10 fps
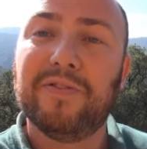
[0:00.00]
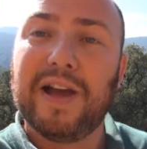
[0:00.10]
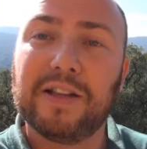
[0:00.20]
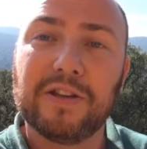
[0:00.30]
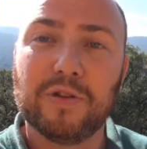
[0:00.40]

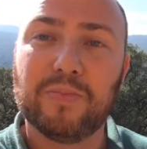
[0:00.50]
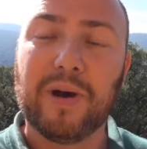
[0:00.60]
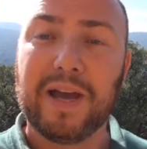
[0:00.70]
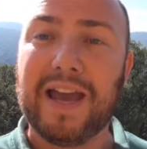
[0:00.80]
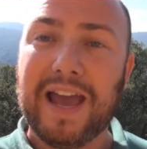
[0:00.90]
value
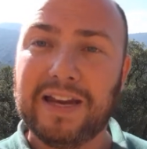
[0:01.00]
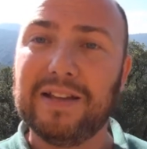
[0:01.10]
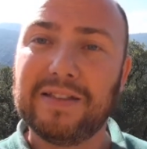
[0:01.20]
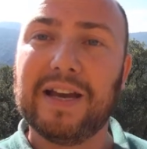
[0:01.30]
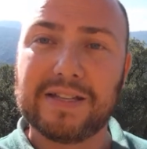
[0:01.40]
by
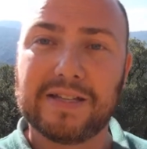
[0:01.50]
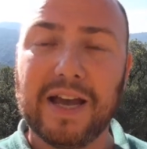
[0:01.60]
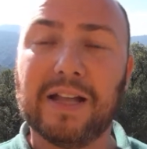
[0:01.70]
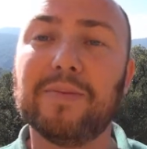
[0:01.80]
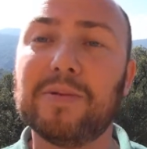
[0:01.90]
adding that
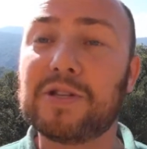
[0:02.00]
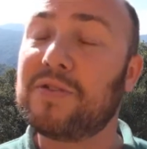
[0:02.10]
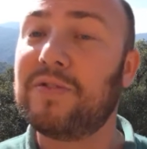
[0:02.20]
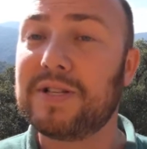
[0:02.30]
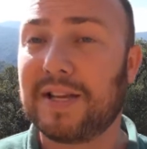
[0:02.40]
element
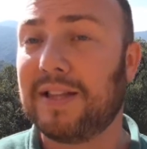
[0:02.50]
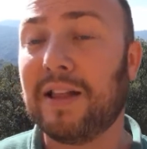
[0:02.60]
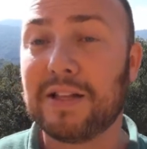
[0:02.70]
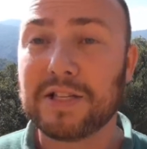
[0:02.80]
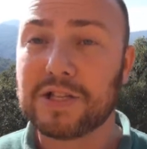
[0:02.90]
of risk
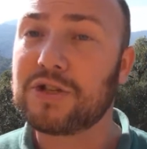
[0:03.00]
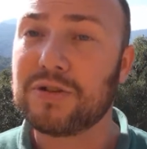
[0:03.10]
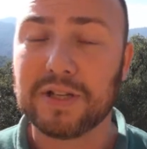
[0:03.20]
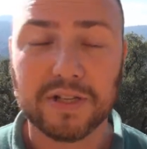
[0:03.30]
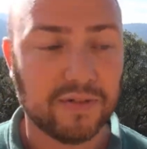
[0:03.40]
analysis to
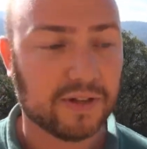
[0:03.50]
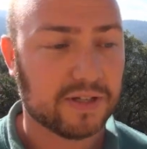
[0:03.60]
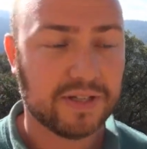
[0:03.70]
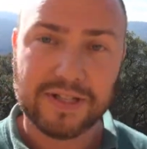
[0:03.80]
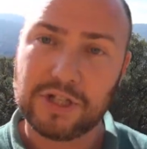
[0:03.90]

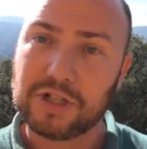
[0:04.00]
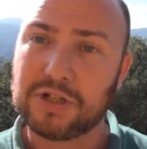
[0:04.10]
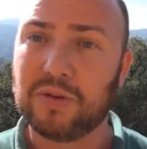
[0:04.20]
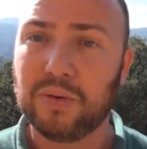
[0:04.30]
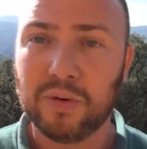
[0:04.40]
significant
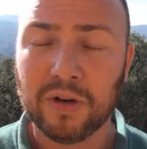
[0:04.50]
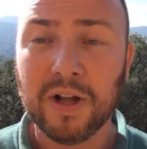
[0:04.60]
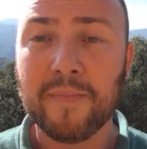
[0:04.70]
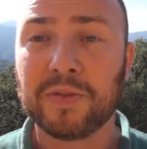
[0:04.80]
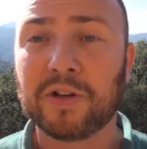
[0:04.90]
decisions or
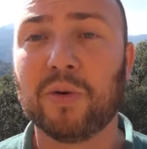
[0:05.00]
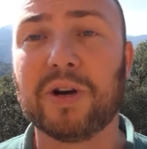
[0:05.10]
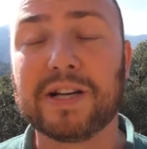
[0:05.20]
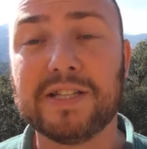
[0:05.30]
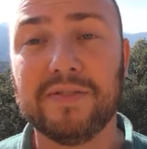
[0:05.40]
core
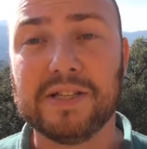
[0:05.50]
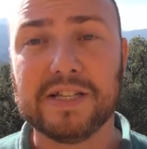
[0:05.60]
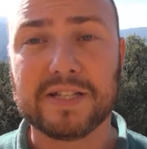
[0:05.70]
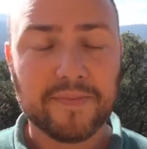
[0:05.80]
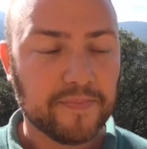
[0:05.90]

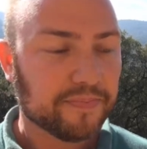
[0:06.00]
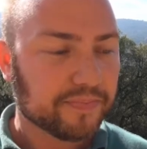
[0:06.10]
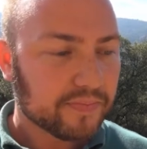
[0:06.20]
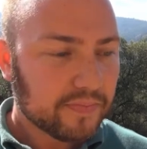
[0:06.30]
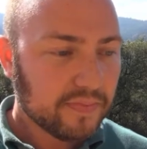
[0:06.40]
activities.
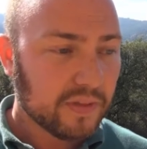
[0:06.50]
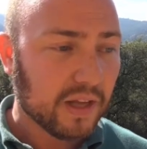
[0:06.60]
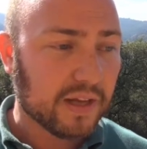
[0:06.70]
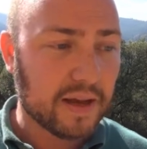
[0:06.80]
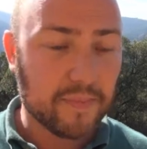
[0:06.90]

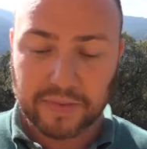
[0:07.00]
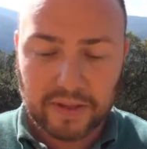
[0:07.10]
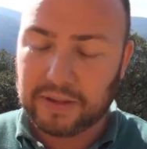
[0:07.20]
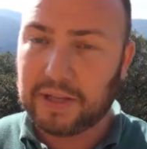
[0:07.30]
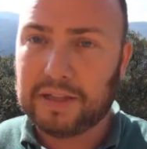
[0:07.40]
And
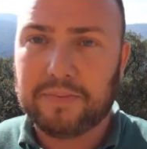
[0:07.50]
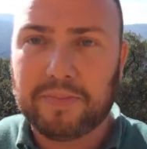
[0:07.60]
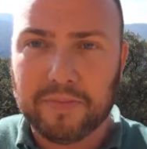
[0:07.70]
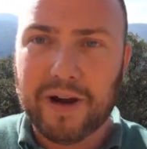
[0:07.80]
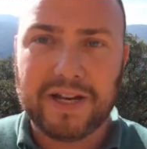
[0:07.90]

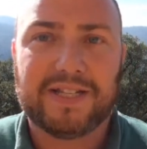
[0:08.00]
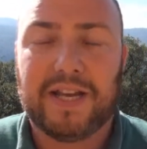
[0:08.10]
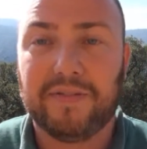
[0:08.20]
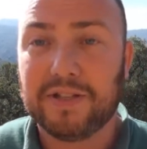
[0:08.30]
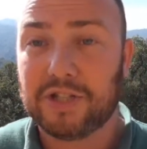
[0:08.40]
the money
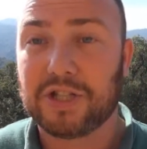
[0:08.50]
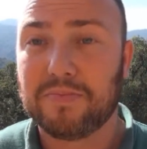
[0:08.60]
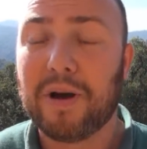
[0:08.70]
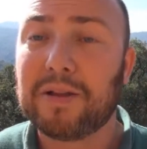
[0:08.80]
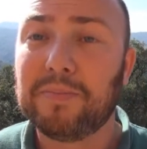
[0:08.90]
saving is just
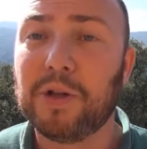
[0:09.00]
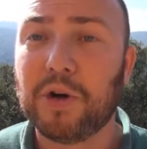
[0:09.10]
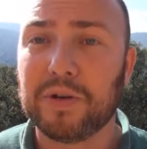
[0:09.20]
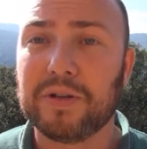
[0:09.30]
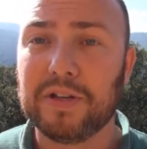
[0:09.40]

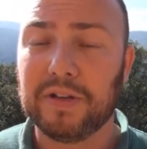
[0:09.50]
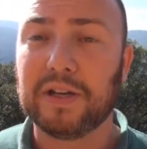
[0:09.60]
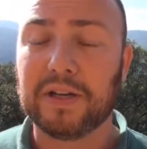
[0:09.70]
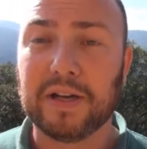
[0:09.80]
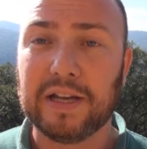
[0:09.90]
mind-blowing,
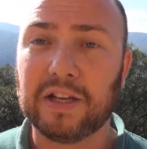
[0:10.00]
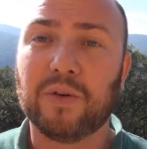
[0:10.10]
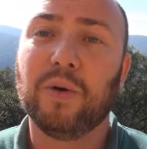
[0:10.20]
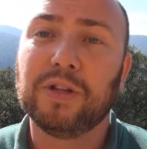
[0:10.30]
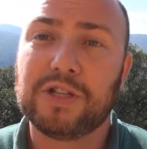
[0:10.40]
and the
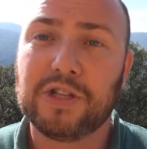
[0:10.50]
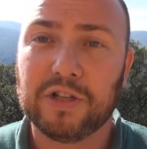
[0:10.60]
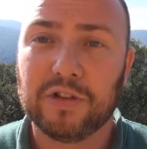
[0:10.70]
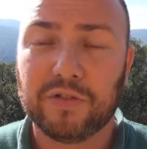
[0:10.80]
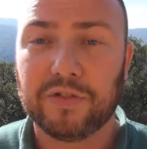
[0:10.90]

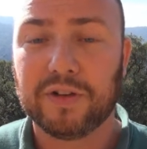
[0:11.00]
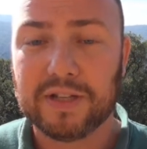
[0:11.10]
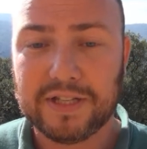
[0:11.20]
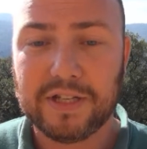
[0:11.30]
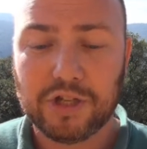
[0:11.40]
quality of
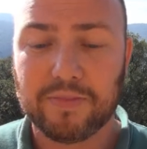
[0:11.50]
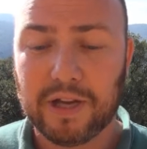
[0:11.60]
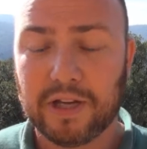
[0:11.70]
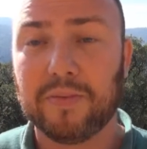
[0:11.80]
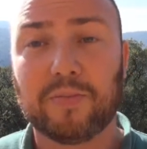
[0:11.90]

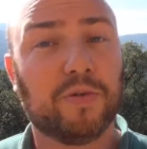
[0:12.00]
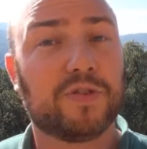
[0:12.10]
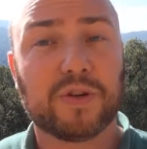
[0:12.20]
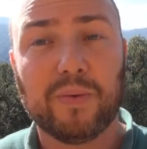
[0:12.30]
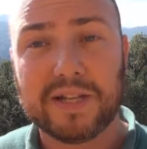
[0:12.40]
decision-making
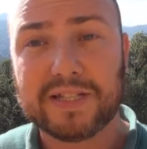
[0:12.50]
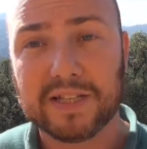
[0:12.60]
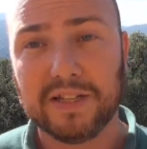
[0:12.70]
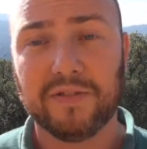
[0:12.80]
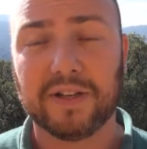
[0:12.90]
improves quite
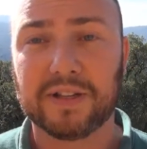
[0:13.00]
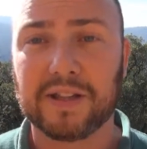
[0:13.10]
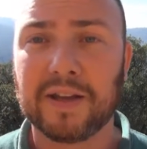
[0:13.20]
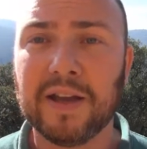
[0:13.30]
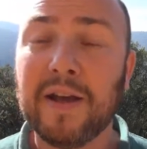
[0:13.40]
significantly.